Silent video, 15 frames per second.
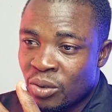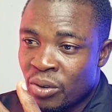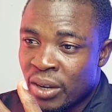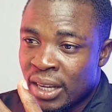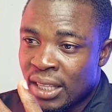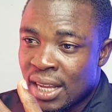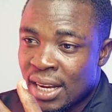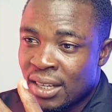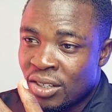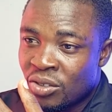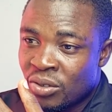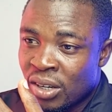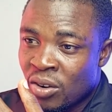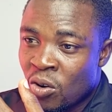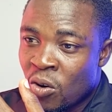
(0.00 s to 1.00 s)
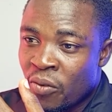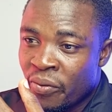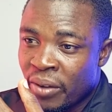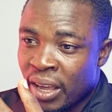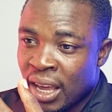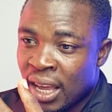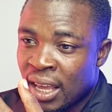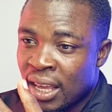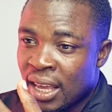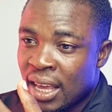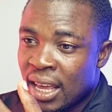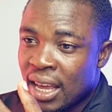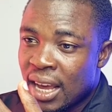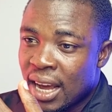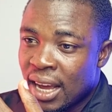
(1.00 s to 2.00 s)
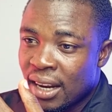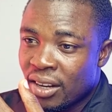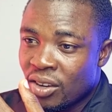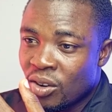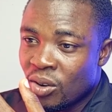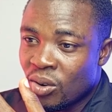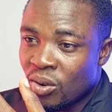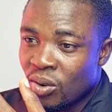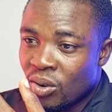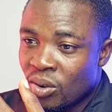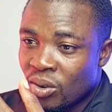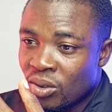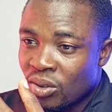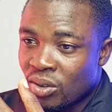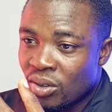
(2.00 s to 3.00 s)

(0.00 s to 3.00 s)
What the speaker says: You enter the trade off here, and your